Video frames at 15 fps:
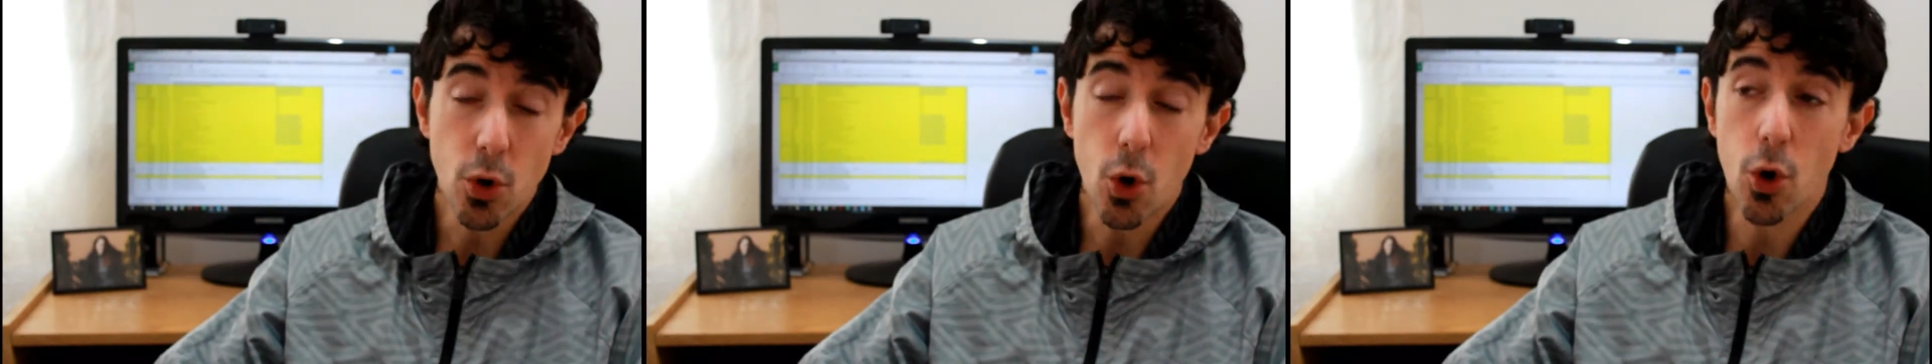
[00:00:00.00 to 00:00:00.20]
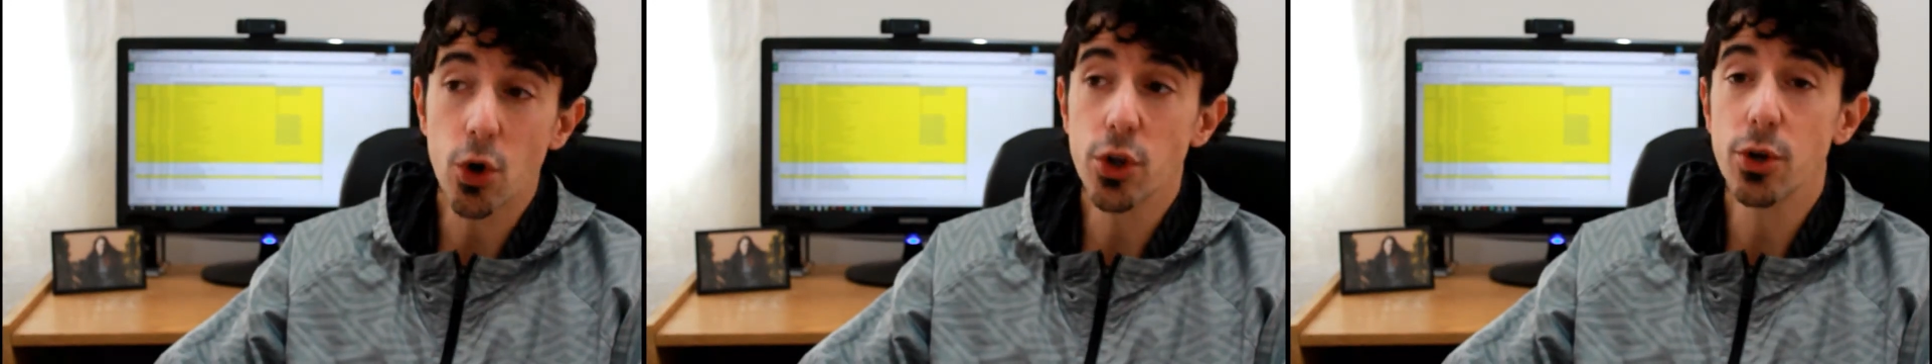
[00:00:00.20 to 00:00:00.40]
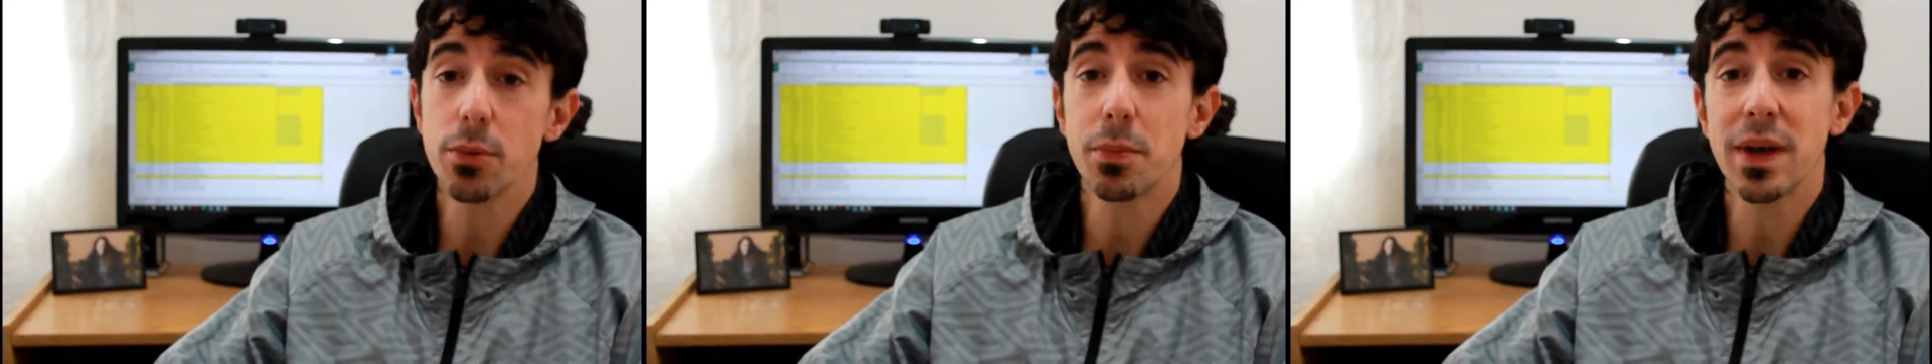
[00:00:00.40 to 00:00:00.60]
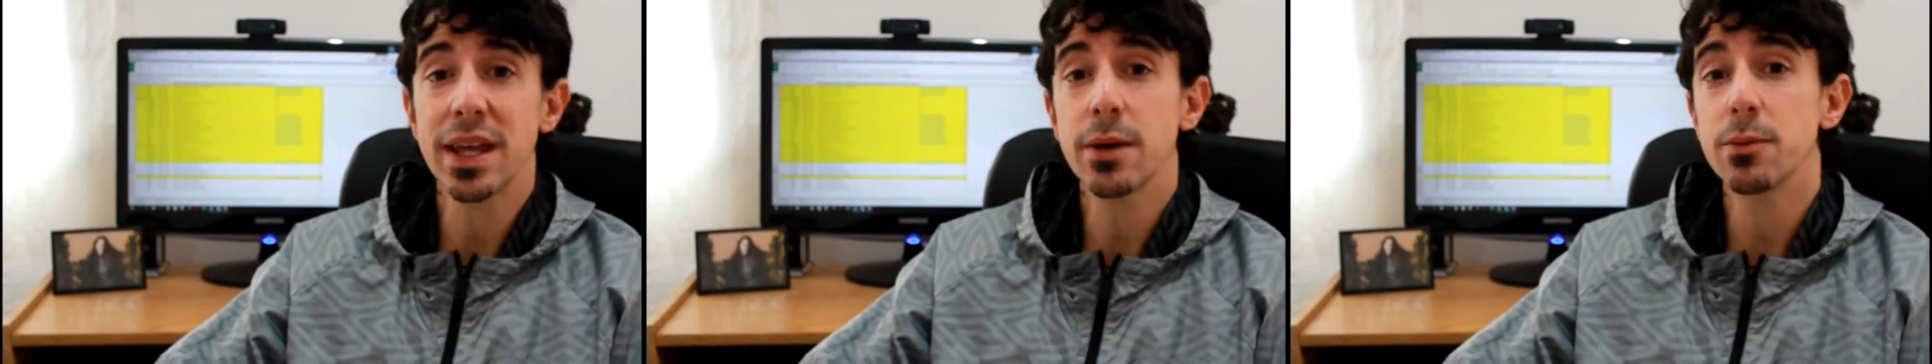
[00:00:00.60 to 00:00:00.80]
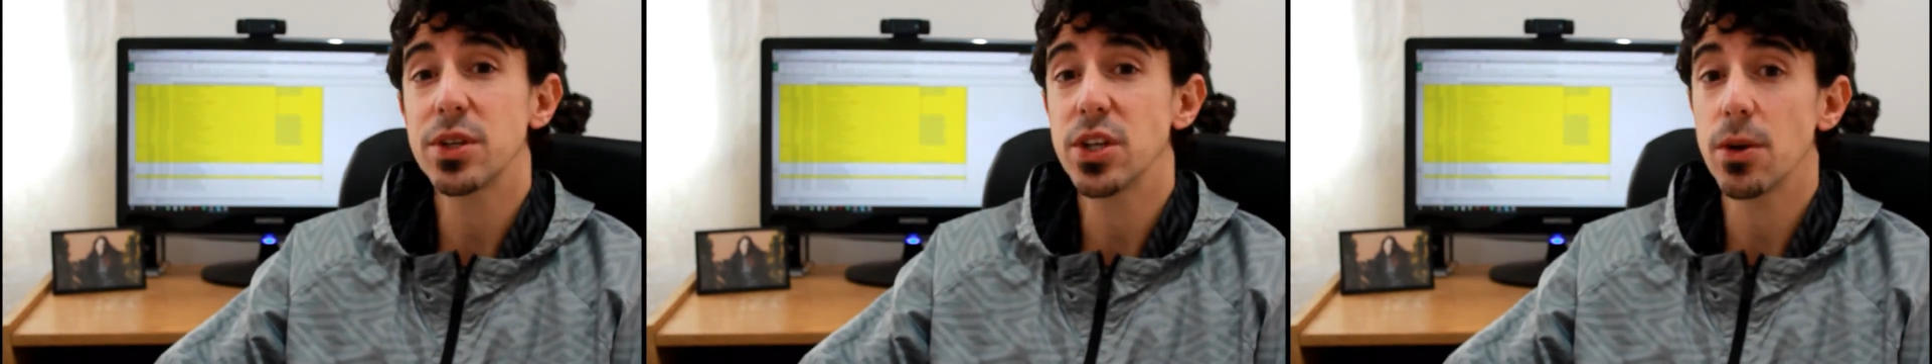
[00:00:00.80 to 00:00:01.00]
or you're
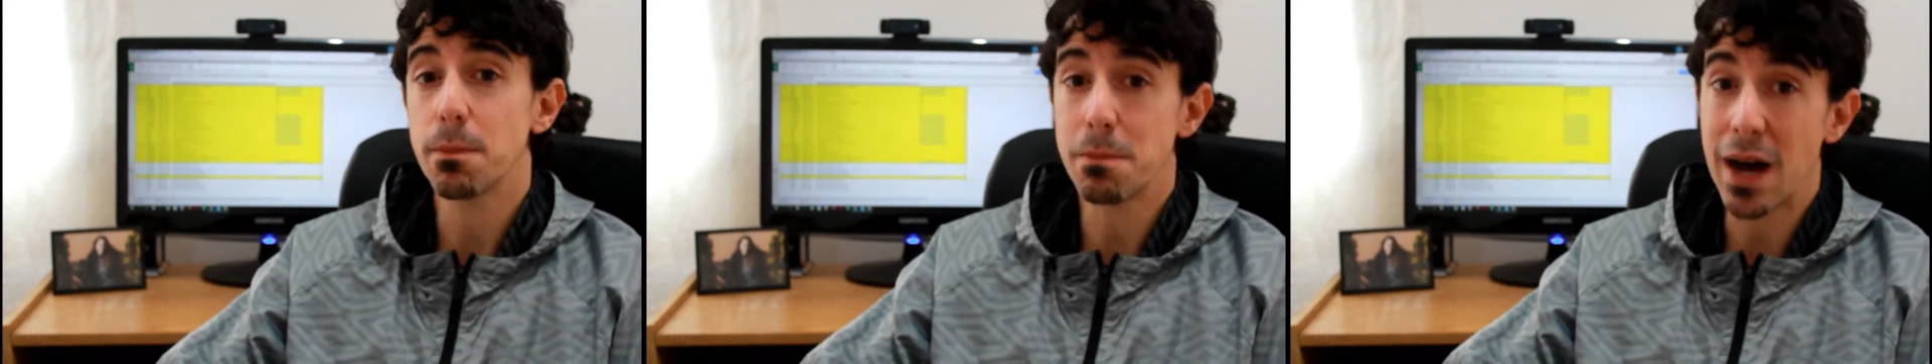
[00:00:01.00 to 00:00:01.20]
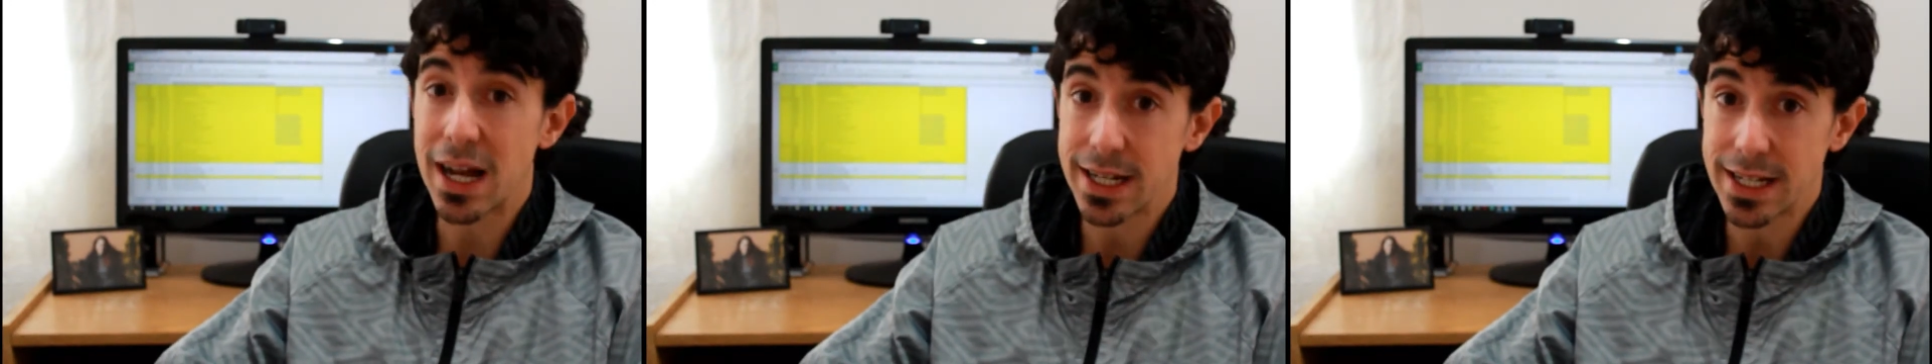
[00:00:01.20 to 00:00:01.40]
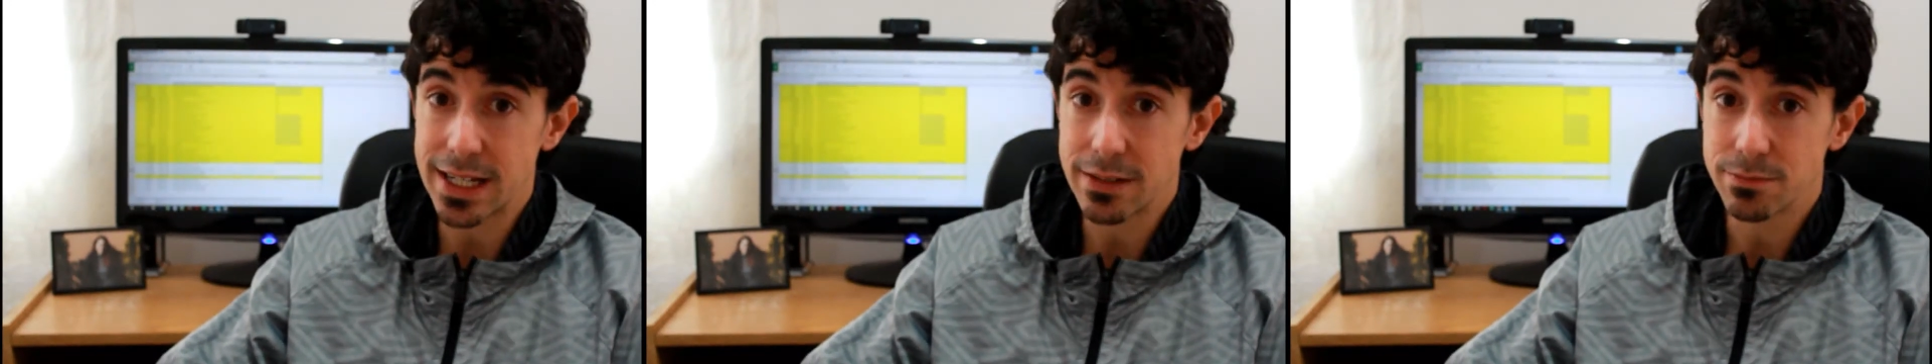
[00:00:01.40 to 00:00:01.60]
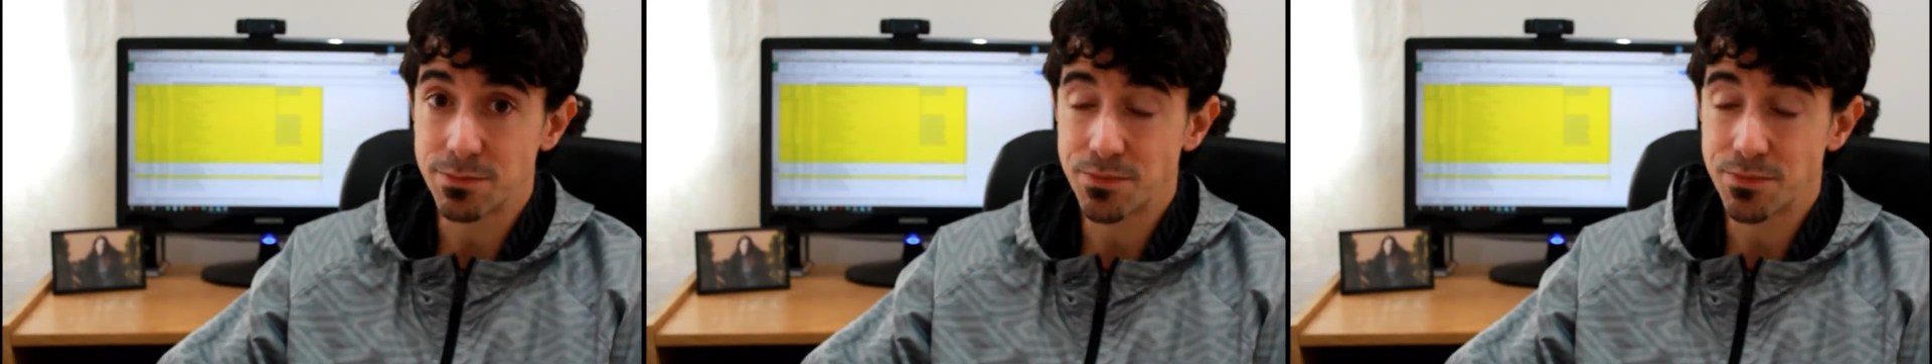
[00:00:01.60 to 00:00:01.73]
paying with your money.